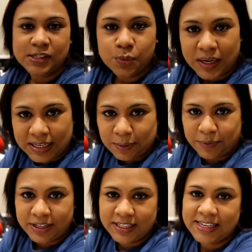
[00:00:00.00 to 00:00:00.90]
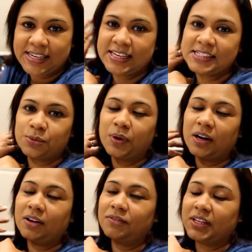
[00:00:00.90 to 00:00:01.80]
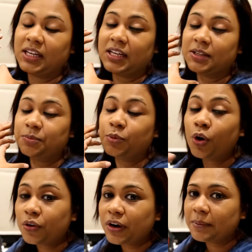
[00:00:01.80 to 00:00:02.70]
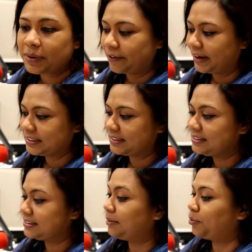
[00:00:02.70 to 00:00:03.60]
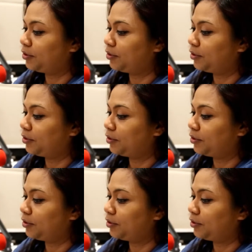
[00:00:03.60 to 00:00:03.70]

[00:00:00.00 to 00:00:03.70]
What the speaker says: is one, Amirul, he is one of the event directors